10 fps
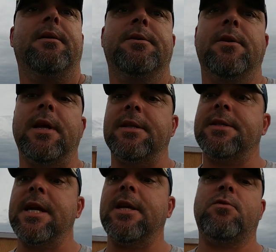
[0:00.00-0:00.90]
so that
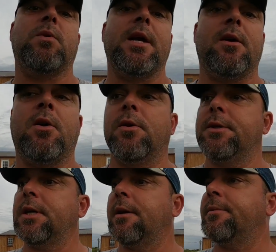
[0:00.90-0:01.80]
stays wet all the
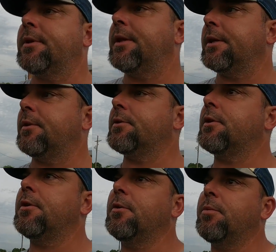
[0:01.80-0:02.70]
time. So I think those are
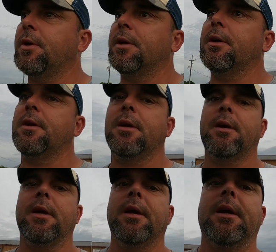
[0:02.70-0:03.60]
going to do pretty good.
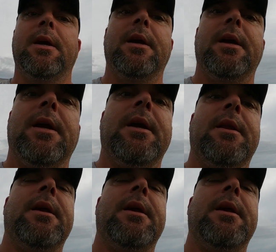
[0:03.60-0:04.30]
And